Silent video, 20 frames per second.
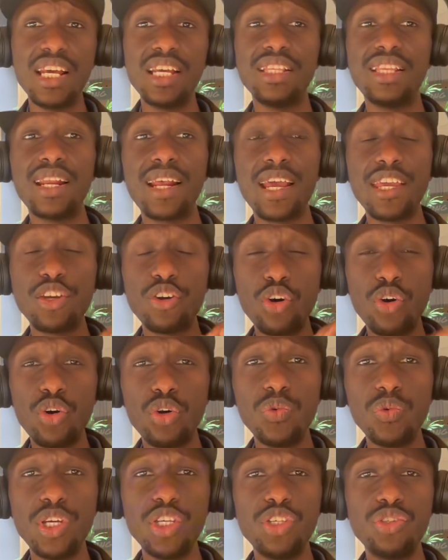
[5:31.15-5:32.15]
that I
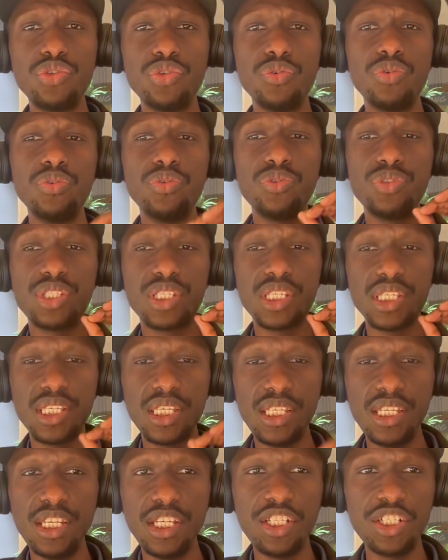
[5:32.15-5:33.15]
always use
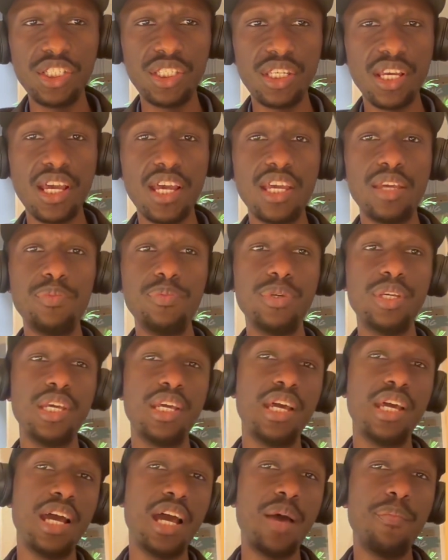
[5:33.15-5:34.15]
each time
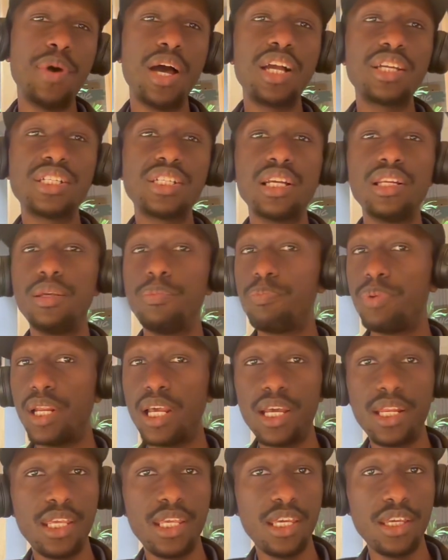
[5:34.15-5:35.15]
I'm actually
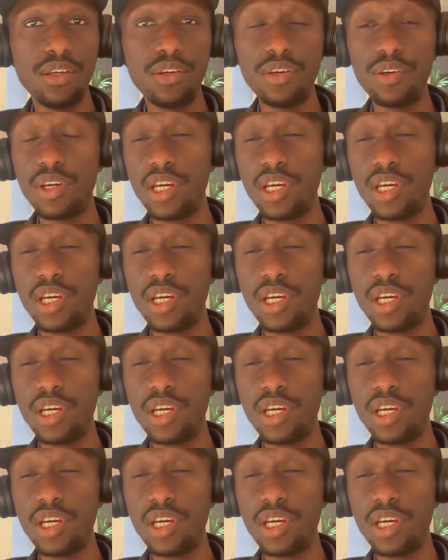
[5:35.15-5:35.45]
planning,